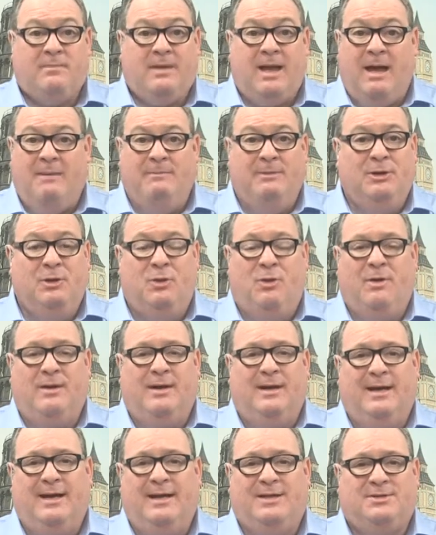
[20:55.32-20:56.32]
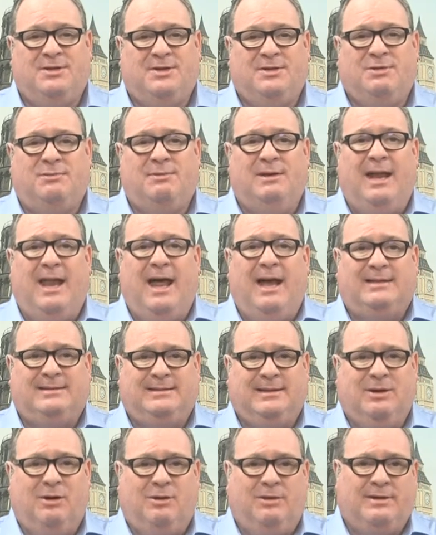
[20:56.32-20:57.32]
Menorca, it's such a
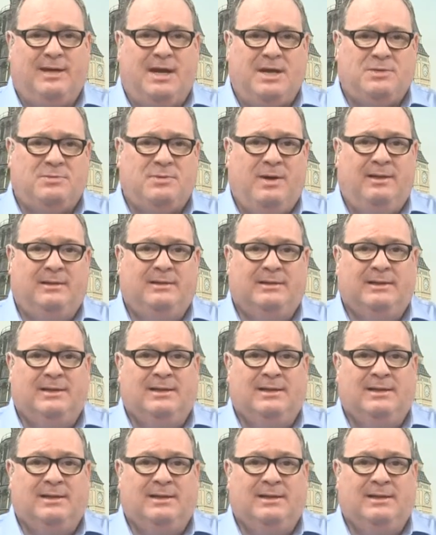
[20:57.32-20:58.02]
relaxing holiday as well.